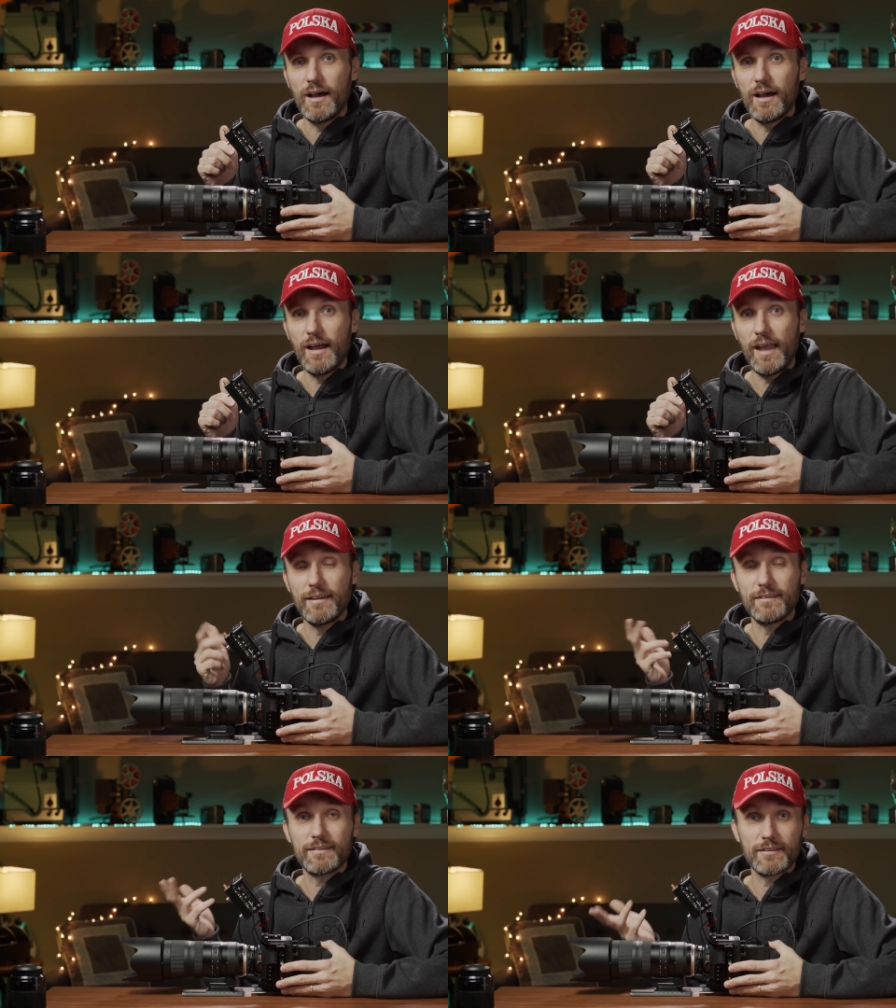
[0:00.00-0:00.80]

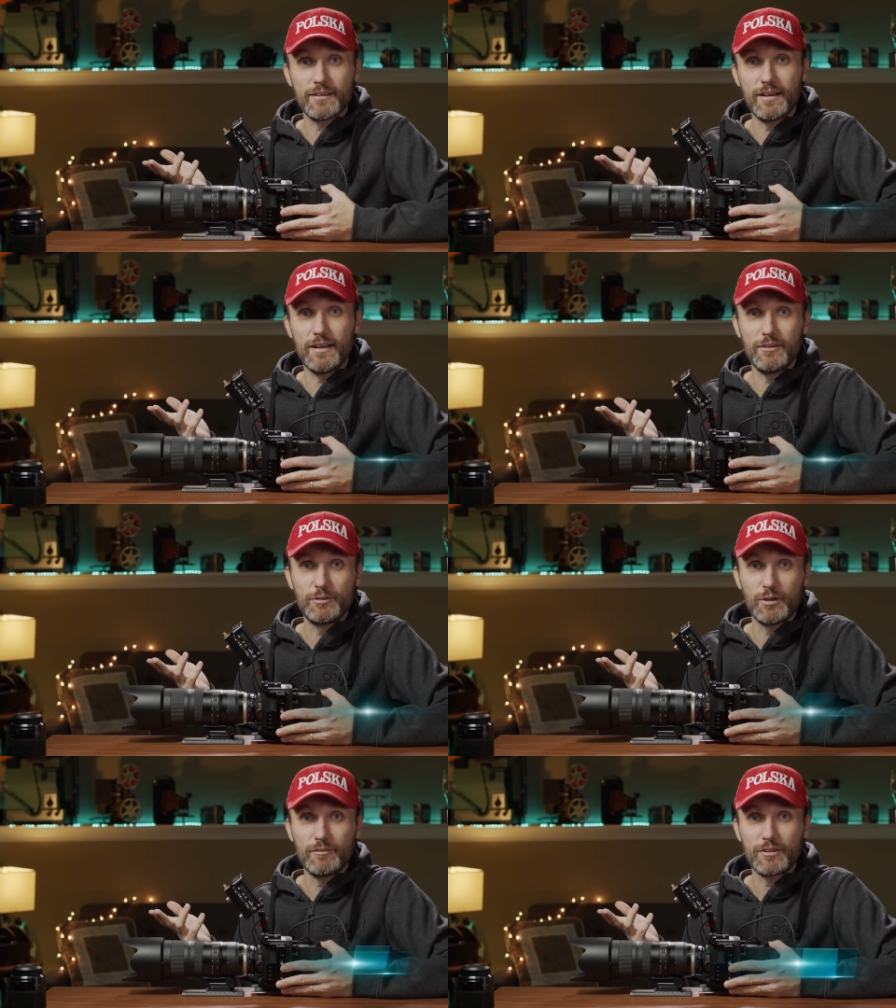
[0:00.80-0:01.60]
And
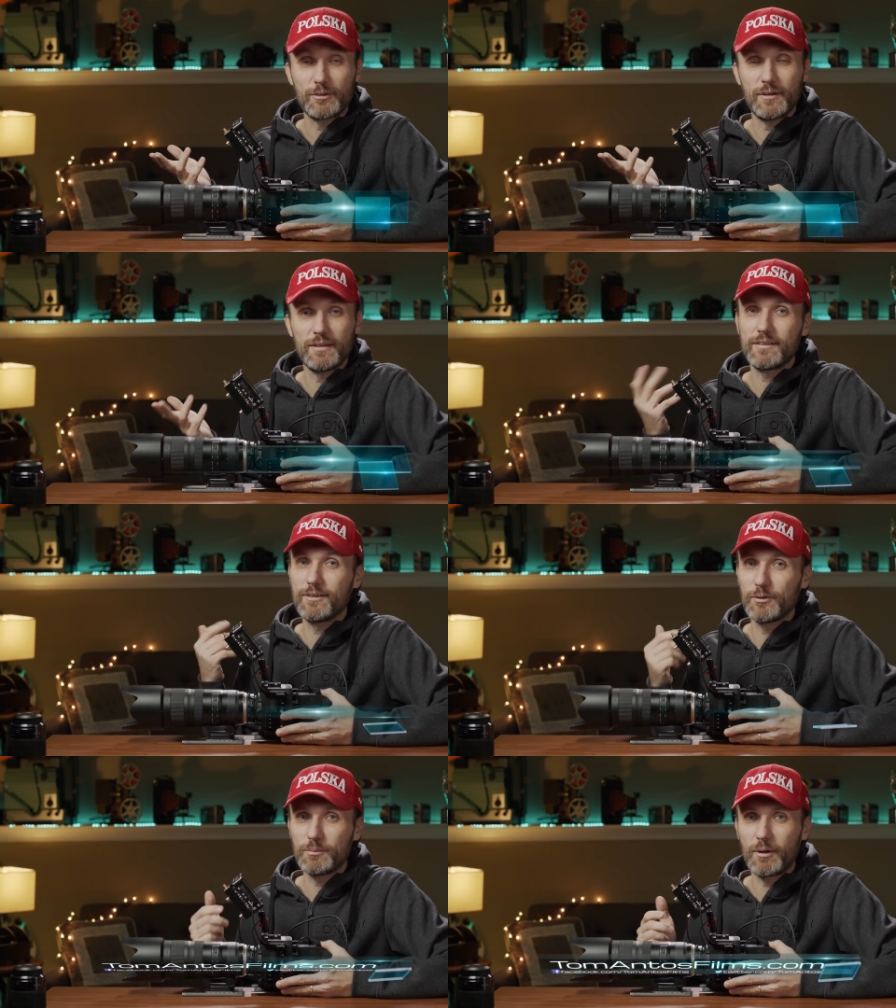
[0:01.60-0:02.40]
if you haven't already,
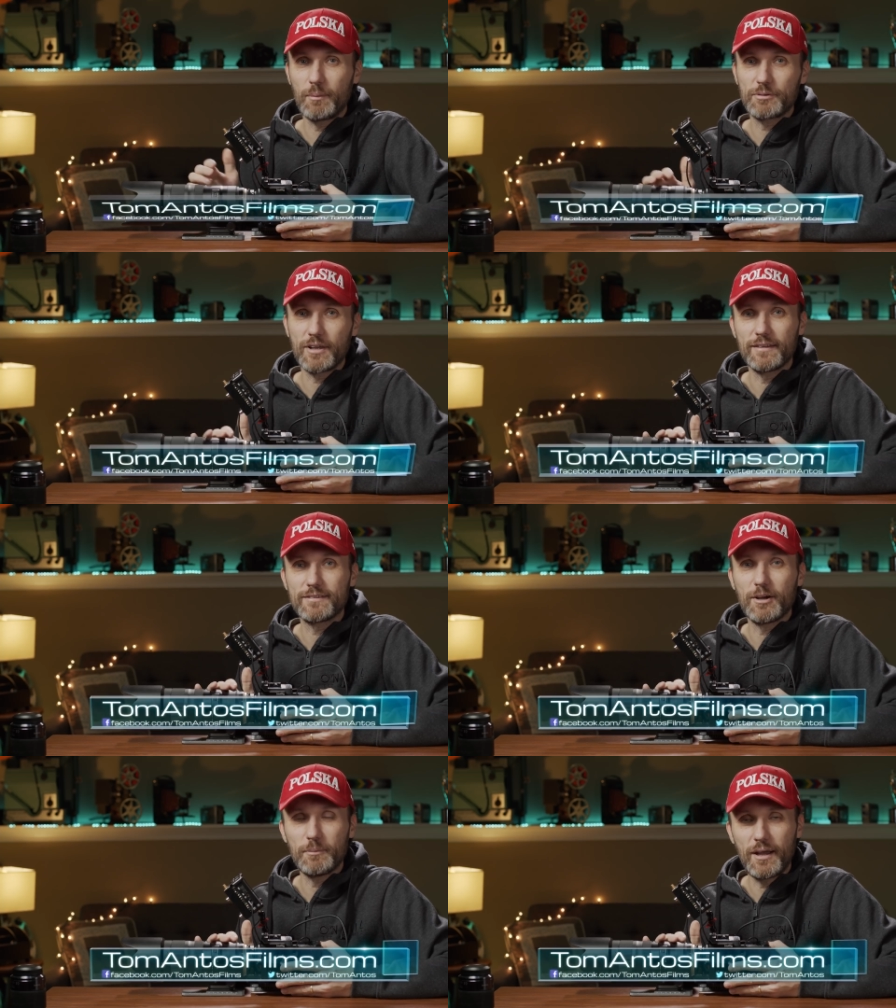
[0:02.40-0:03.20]
go to my website
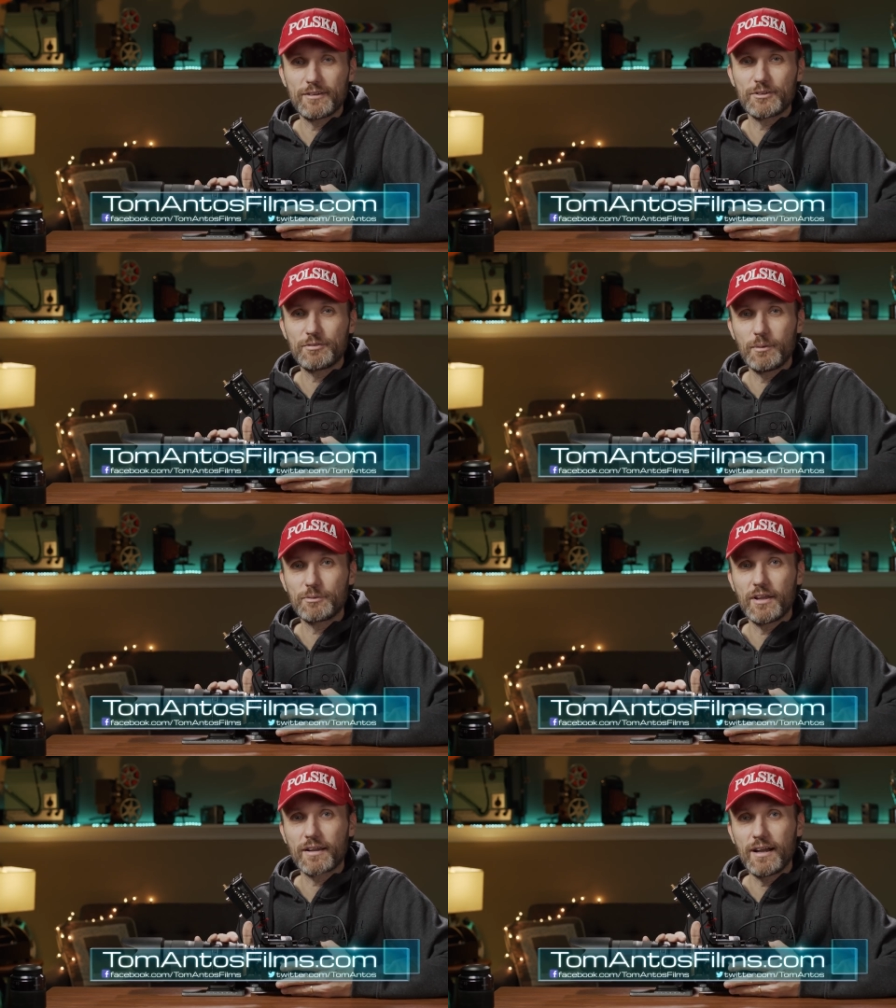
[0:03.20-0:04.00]
at
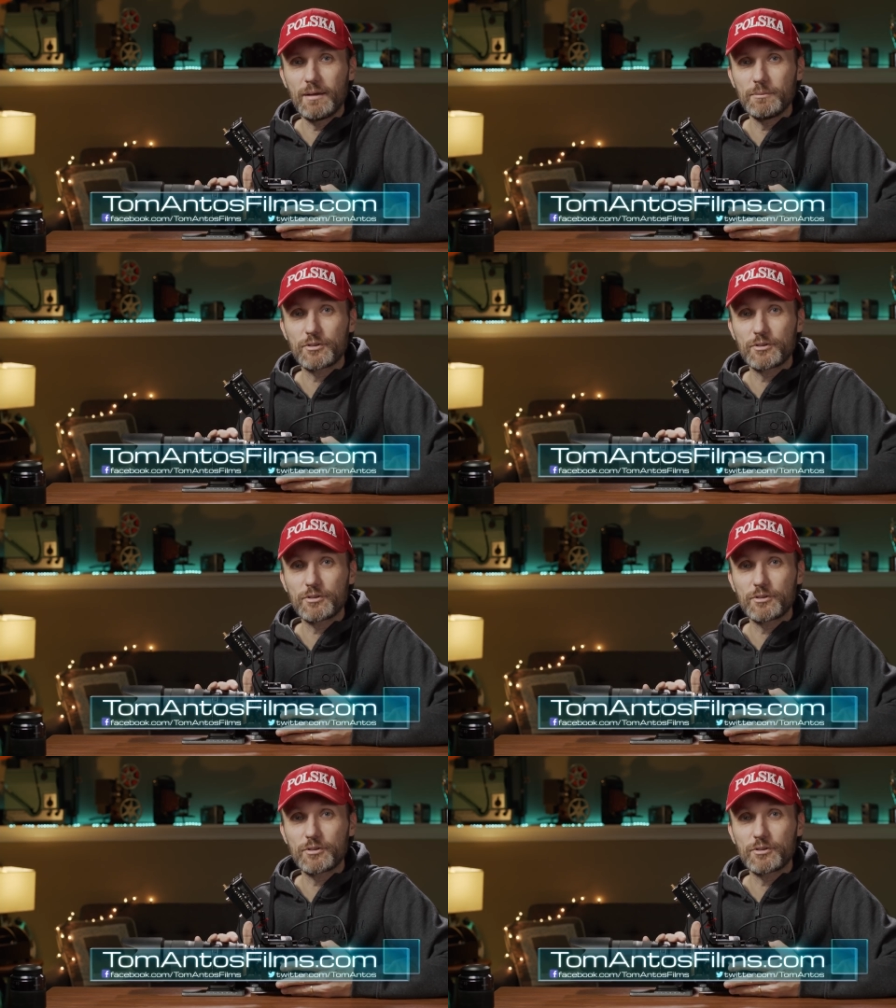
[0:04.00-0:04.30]
tomantosfilms.com,